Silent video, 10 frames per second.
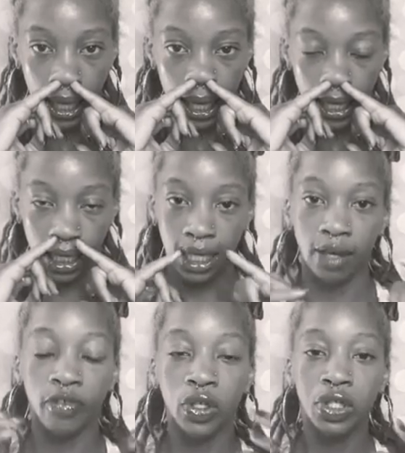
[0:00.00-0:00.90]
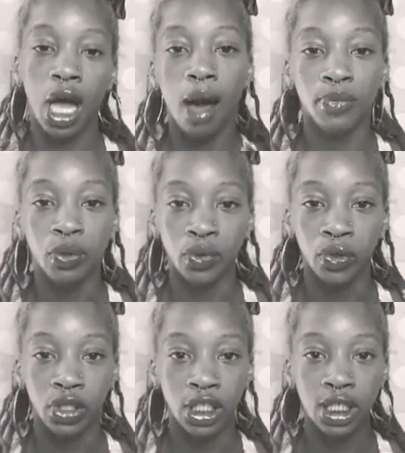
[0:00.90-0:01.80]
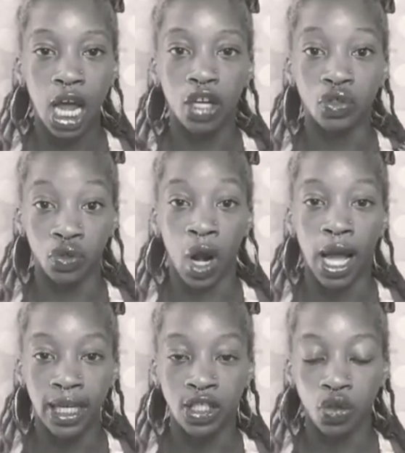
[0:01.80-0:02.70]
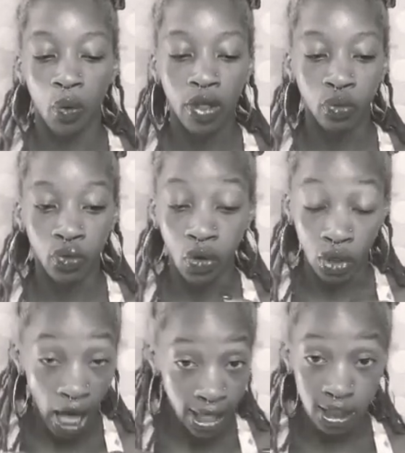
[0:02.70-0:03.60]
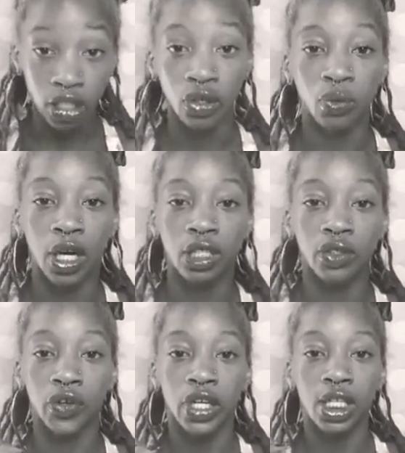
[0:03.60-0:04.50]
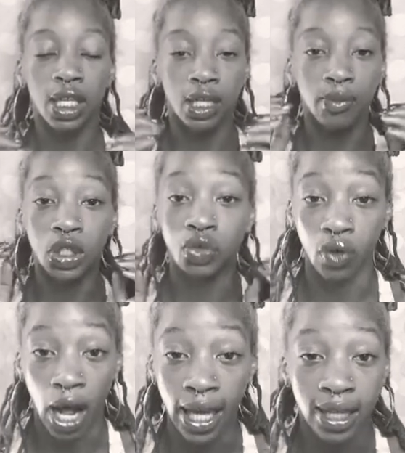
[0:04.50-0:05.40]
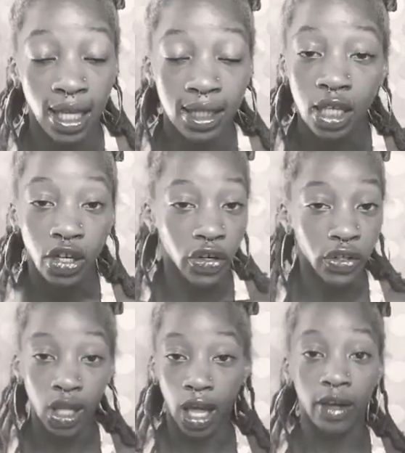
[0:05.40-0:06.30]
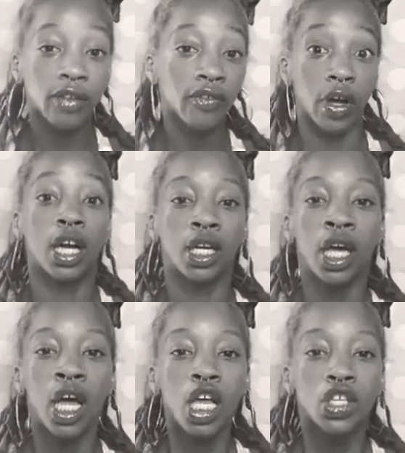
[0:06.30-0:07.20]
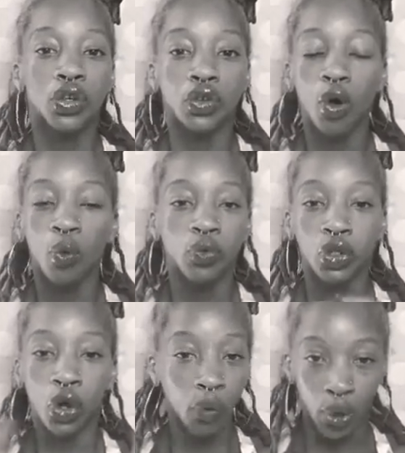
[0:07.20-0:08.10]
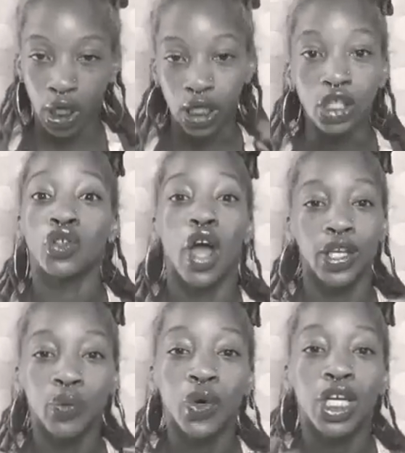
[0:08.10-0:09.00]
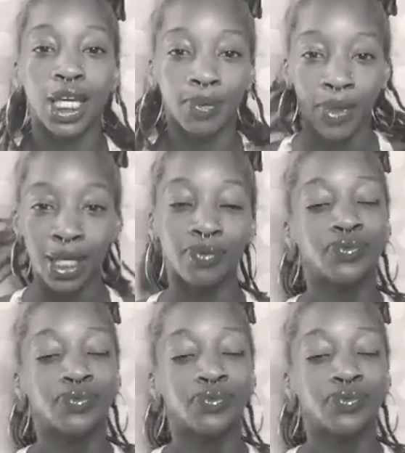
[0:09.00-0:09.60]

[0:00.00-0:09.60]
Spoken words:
it feels comfortable and it's not dry, because the last thing you want is for anything to be dry. That's gonna hurt like fuck. So you don't want anything dry. You want to keep it